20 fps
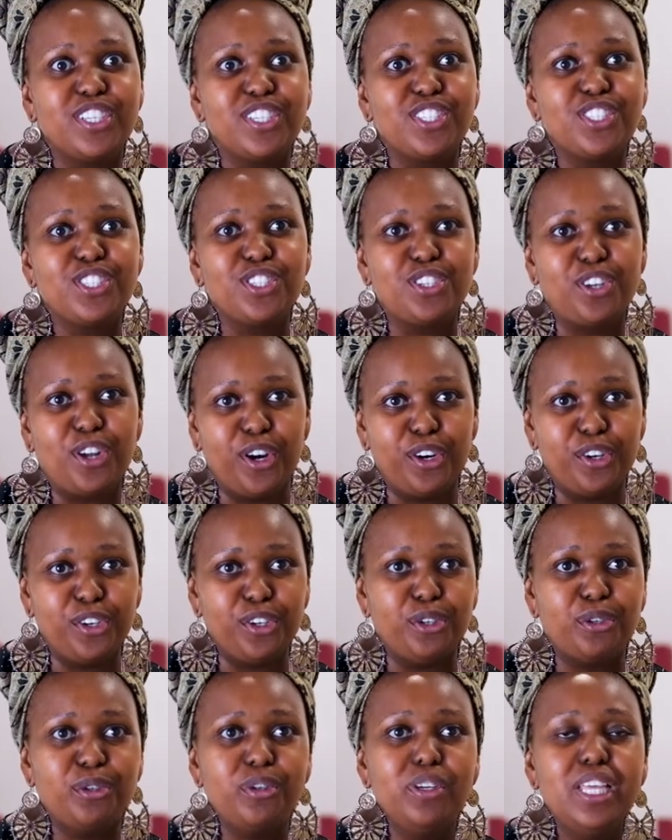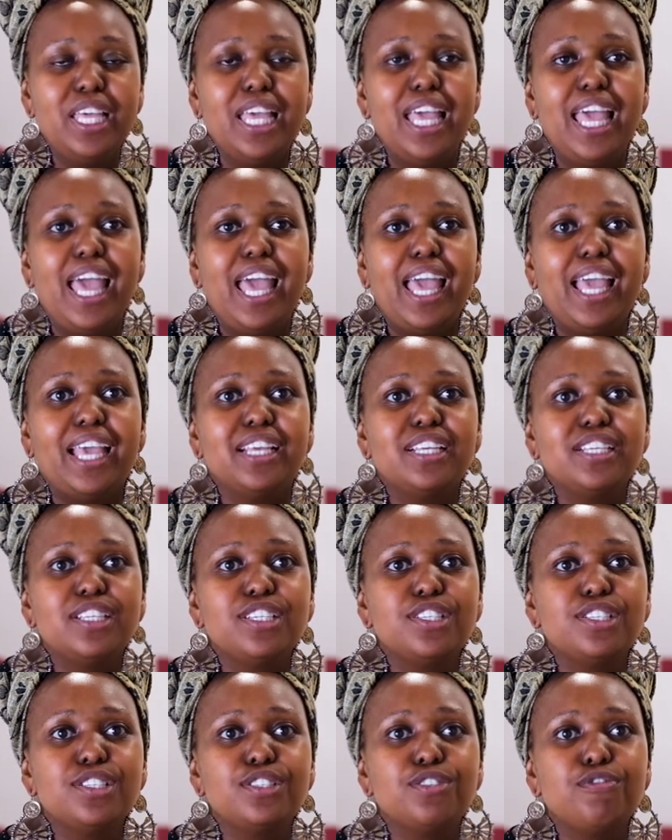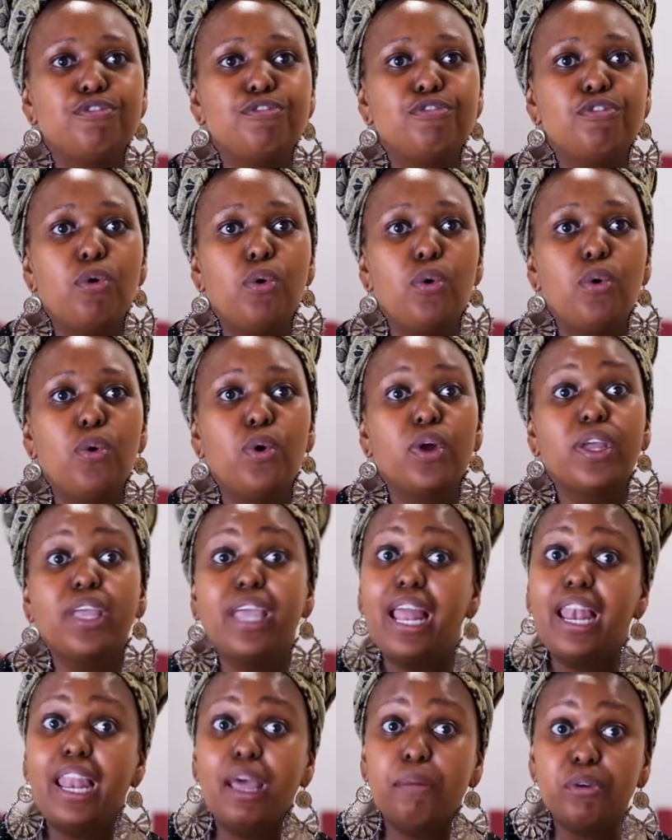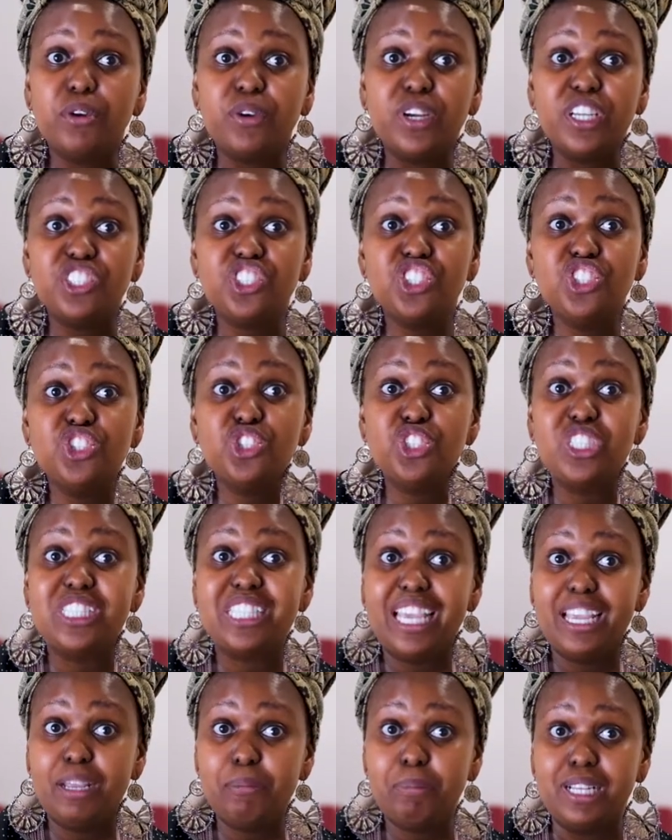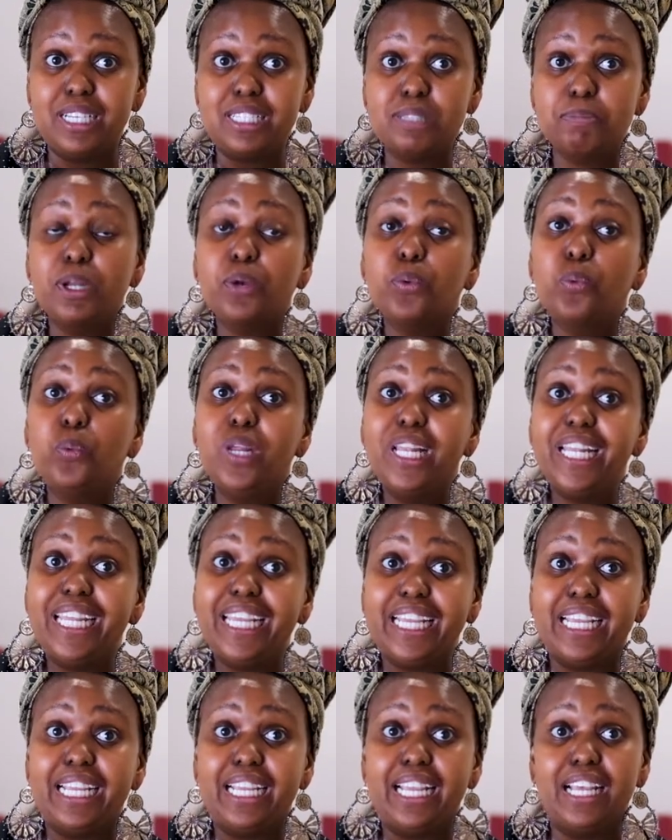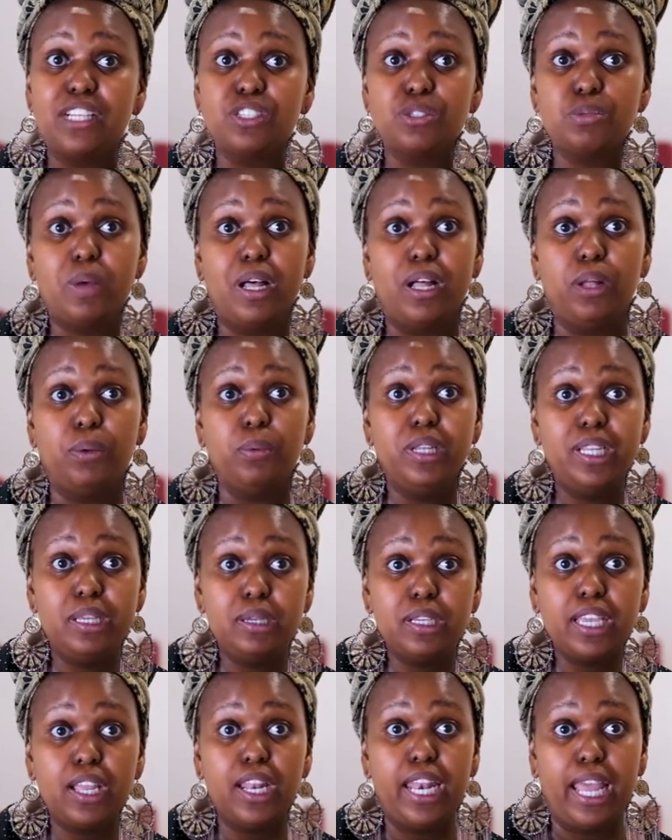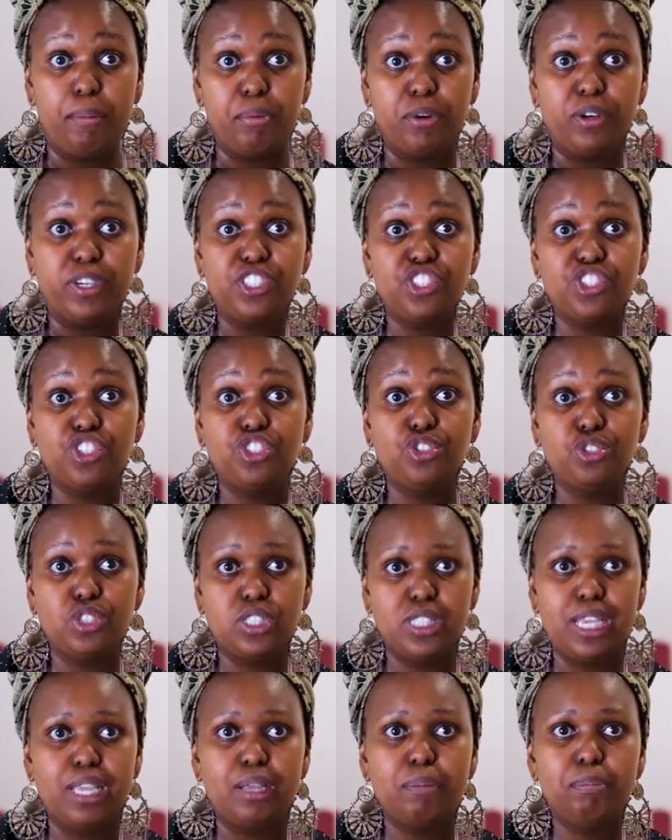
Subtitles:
the scenario is for collaboration to take place, but willing collaboration to take